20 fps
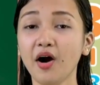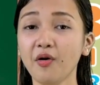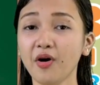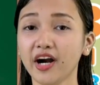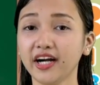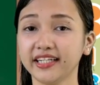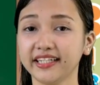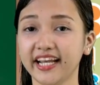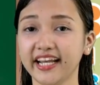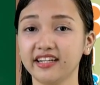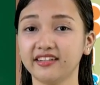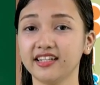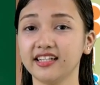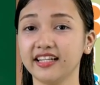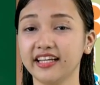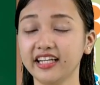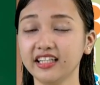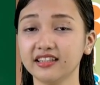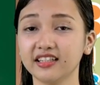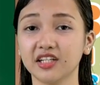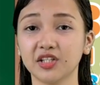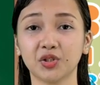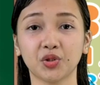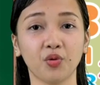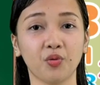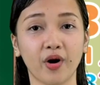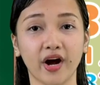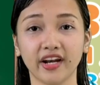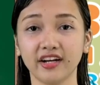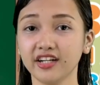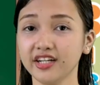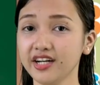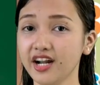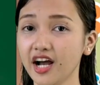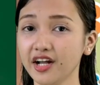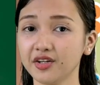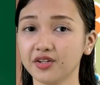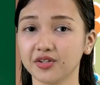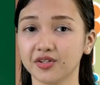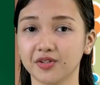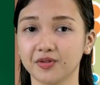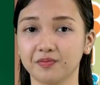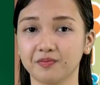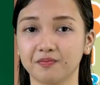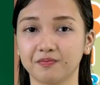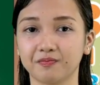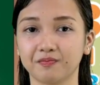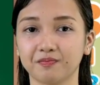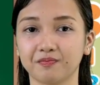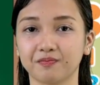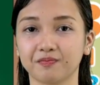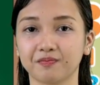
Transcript: How are they related to one another?